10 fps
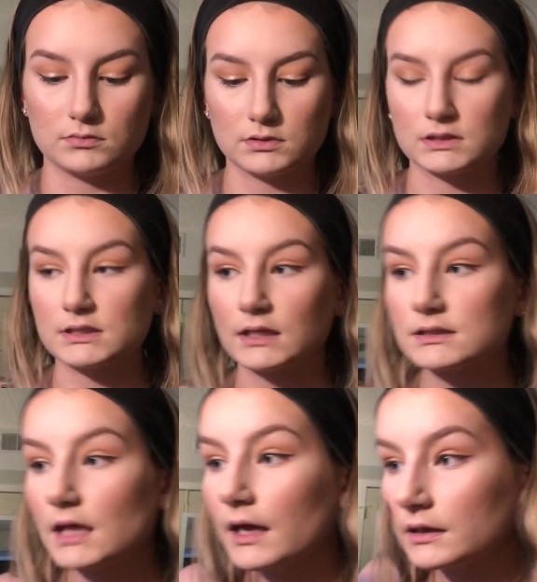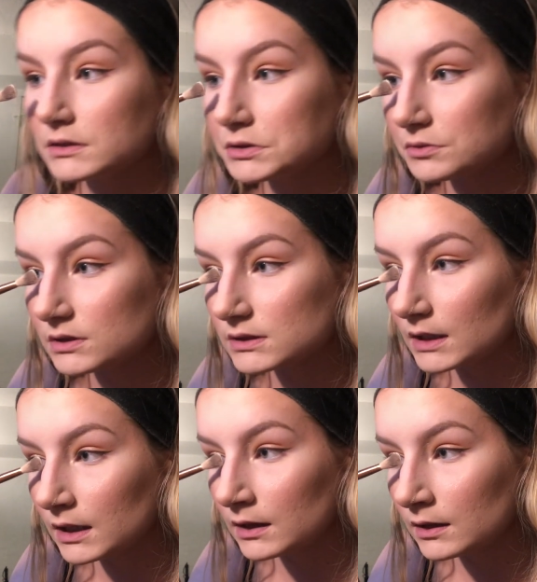and sets that into the
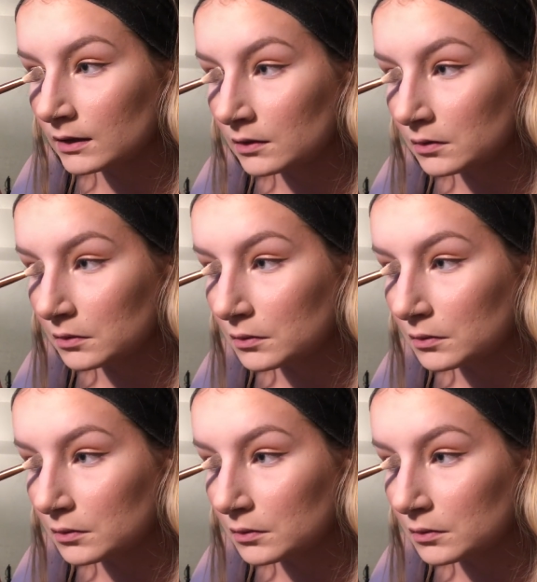skin.